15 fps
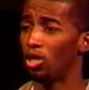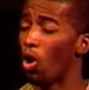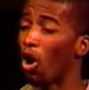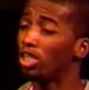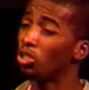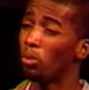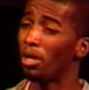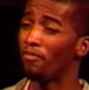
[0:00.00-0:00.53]

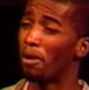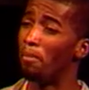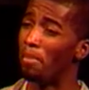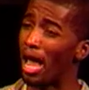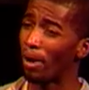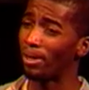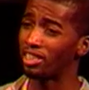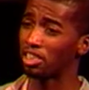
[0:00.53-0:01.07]
Are you even
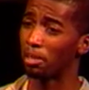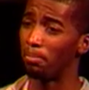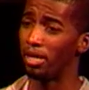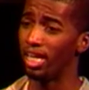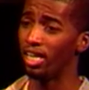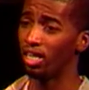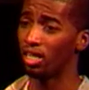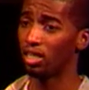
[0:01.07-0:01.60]
married to
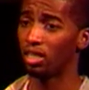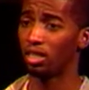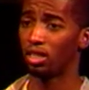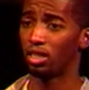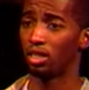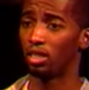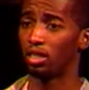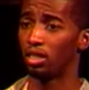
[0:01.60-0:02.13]
me
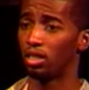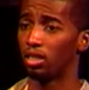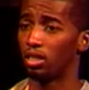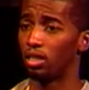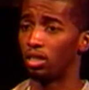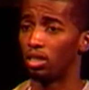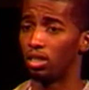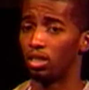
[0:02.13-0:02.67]

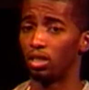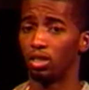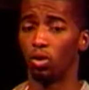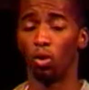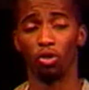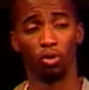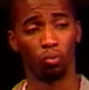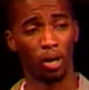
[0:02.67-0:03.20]

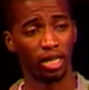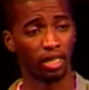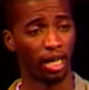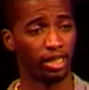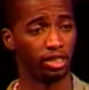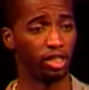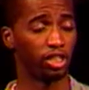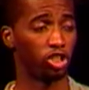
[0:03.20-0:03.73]
or the red
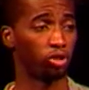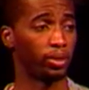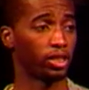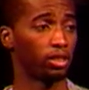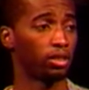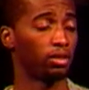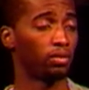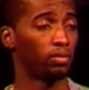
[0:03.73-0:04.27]
light
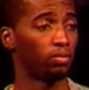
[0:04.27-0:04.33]
district?